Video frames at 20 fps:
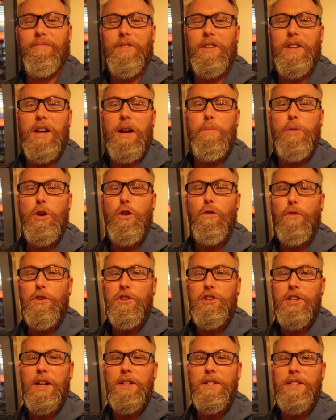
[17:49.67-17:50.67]
Got a beautiful
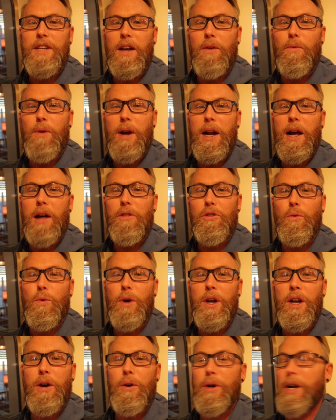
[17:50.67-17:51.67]
sunset right out the
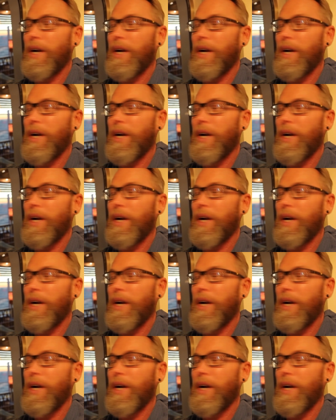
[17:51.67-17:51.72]
window